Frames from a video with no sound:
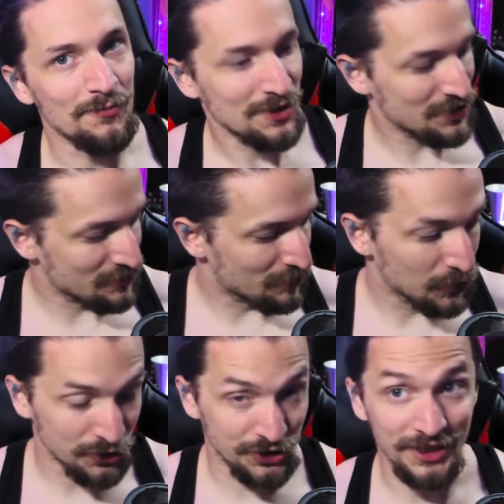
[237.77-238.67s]
which is
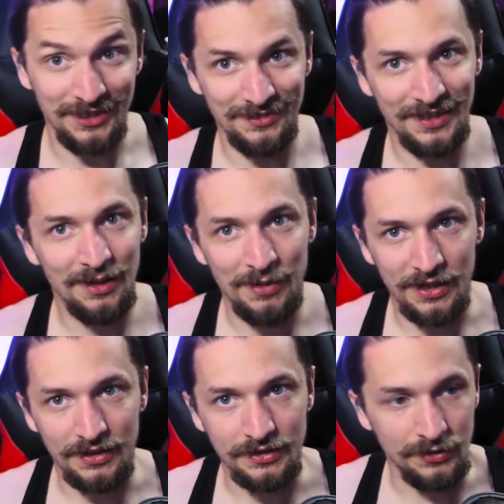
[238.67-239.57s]
bullshit, and I'm
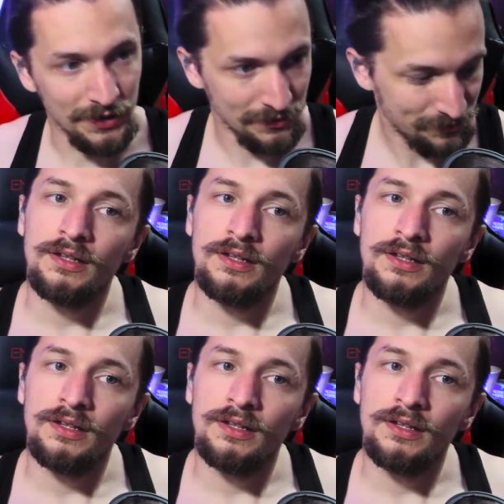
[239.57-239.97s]
not going to do it.